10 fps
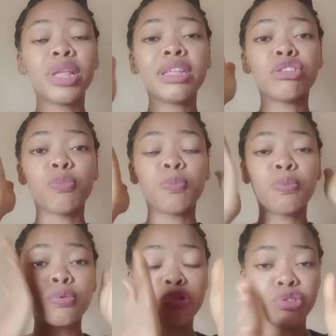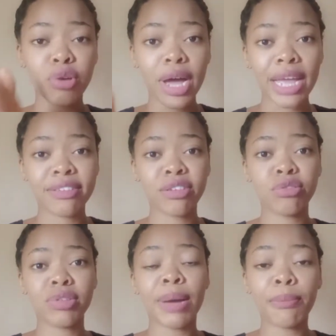really need to put your eyes
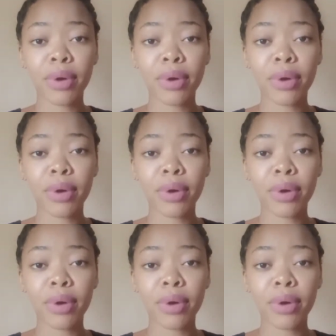into them,